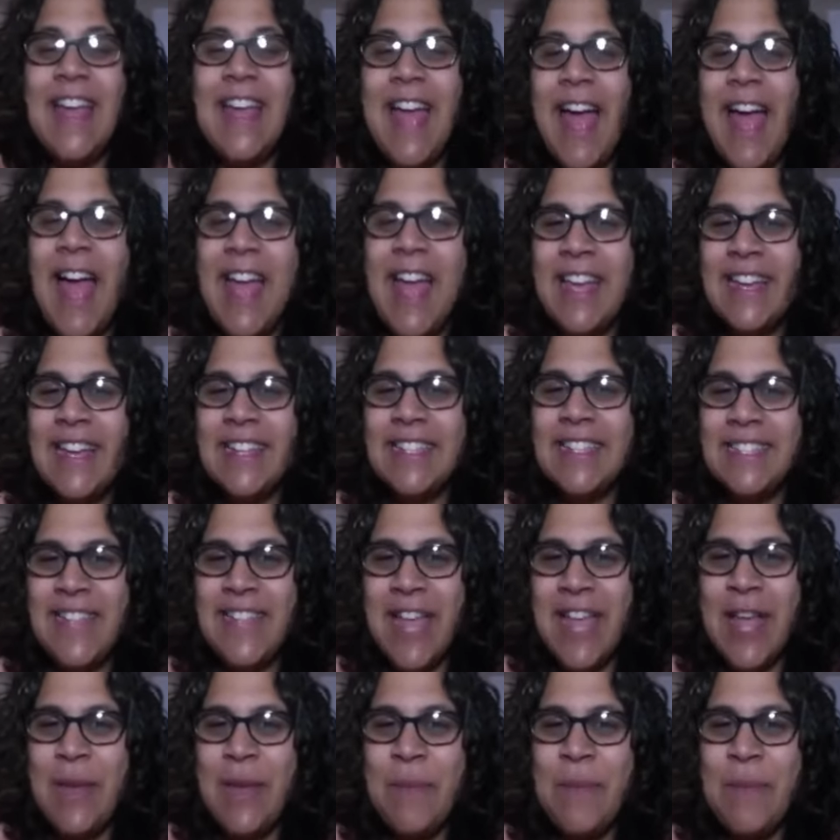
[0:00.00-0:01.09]
I can
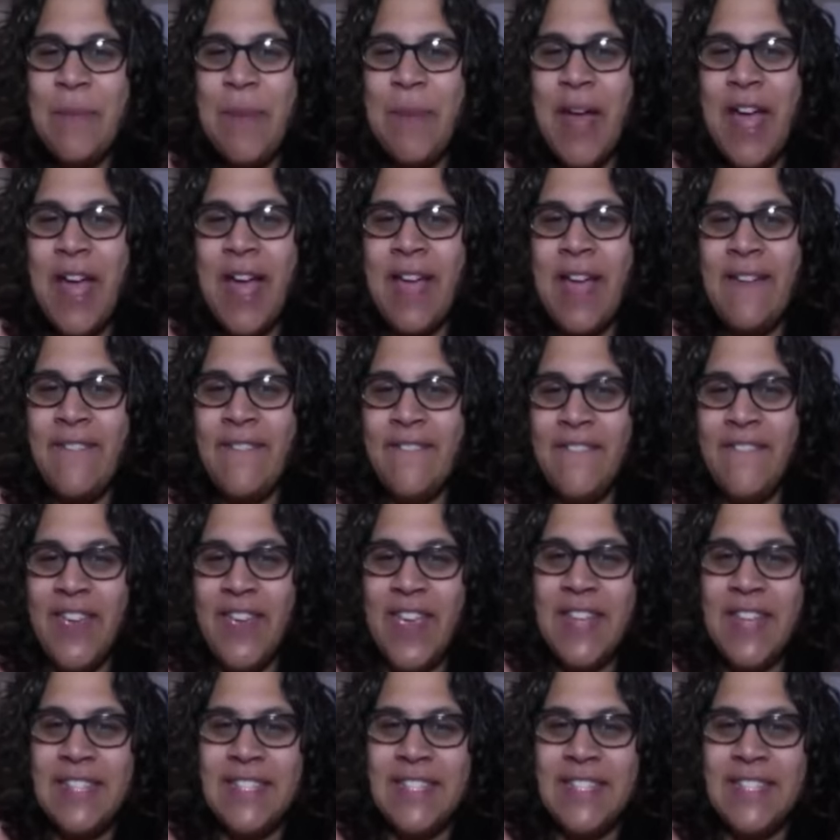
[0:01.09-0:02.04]
stamp my feet,